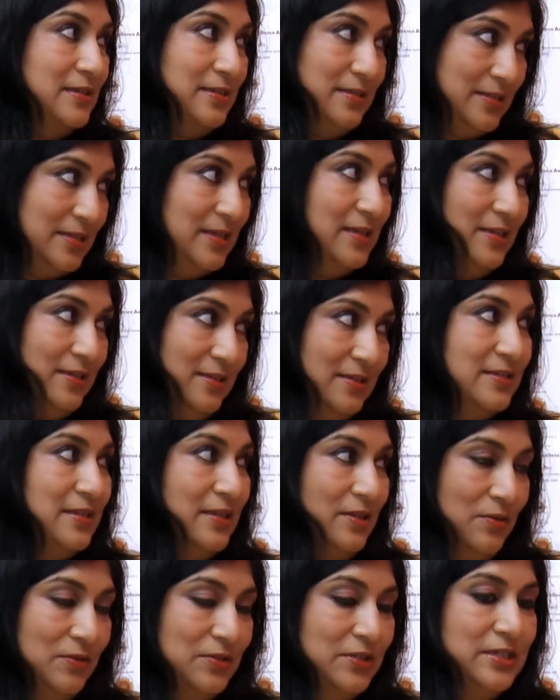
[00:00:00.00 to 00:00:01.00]
is still
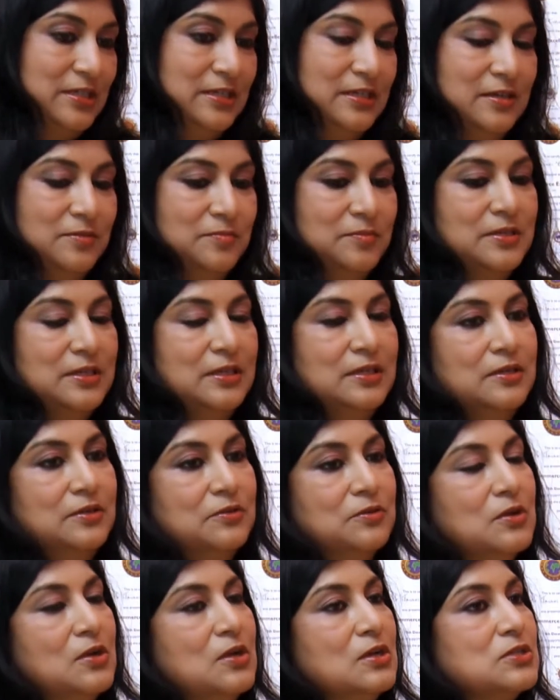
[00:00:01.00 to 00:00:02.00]
Ceylon tea, I'm telling
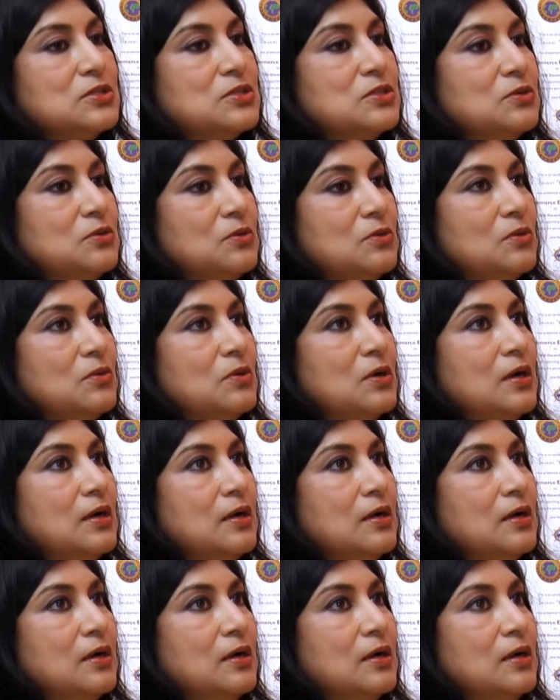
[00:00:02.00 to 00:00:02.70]
you. So